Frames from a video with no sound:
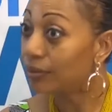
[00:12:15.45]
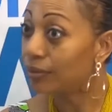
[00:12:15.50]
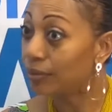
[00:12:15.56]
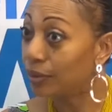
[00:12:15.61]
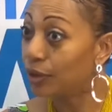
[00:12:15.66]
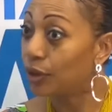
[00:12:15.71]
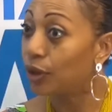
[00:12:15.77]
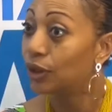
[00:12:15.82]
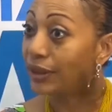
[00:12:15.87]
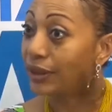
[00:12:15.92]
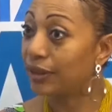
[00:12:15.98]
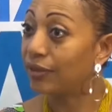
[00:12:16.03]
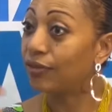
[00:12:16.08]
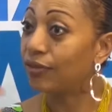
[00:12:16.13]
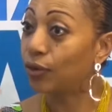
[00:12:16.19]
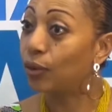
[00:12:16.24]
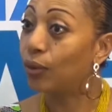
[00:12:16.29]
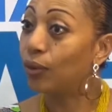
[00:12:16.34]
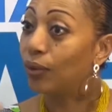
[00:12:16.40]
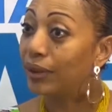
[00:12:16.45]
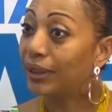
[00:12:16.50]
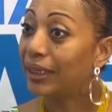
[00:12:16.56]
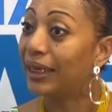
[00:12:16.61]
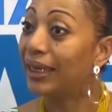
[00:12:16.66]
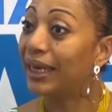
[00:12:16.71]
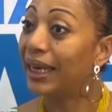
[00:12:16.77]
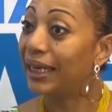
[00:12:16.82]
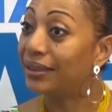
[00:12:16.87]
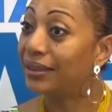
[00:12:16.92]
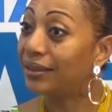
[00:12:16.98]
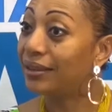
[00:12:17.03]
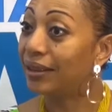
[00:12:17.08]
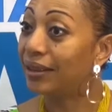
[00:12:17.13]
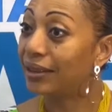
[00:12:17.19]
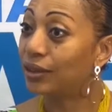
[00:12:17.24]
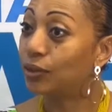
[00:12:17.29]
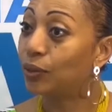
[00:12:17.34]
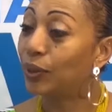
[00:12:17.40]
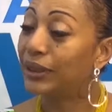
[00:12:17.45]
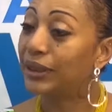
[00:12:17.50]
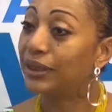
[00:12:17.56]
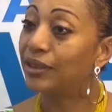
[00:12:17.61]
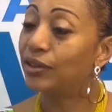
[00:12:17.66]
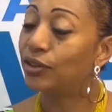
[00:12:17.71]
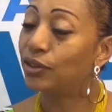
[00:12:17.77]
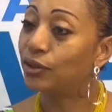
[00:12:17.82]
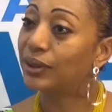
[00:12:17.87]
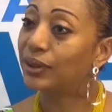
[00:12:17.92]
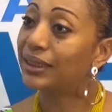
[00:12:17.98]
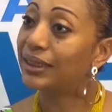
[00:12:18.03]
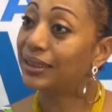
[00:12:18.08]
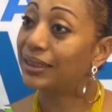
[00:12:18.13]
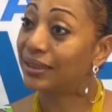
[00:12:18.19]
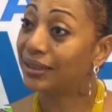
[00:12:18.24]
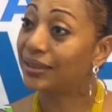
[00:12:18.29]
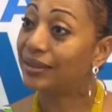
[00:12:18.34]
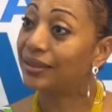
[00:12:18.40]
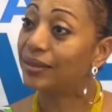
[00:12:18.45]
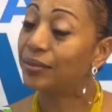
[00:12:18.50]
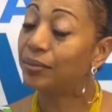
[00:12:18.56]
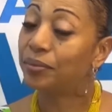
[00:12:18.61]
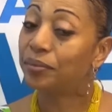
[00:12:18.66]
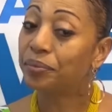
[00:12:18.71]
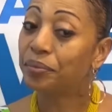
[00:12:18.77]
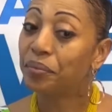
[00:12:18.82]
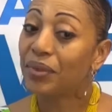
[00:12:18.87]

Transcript: because of all the lead that went into his system.